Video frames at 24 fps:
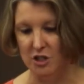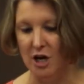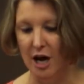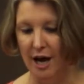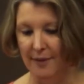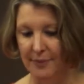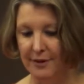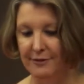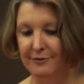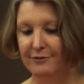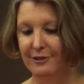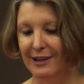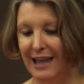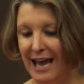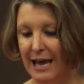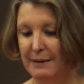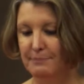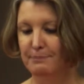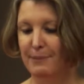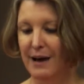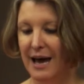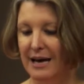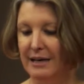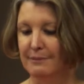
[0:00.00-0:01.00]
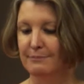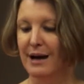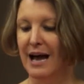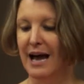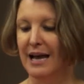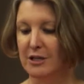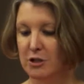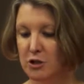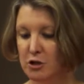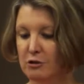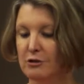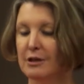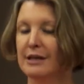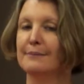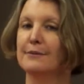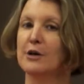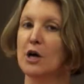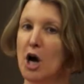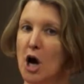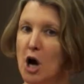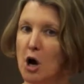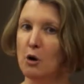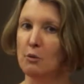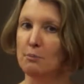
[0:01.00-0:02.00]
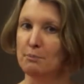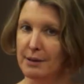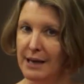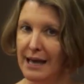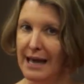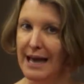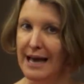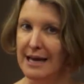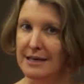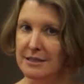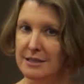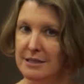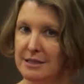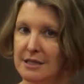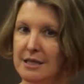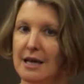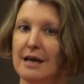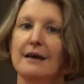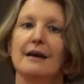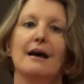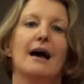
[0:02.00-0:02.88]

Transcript: on the flat bottom ice cream cone patent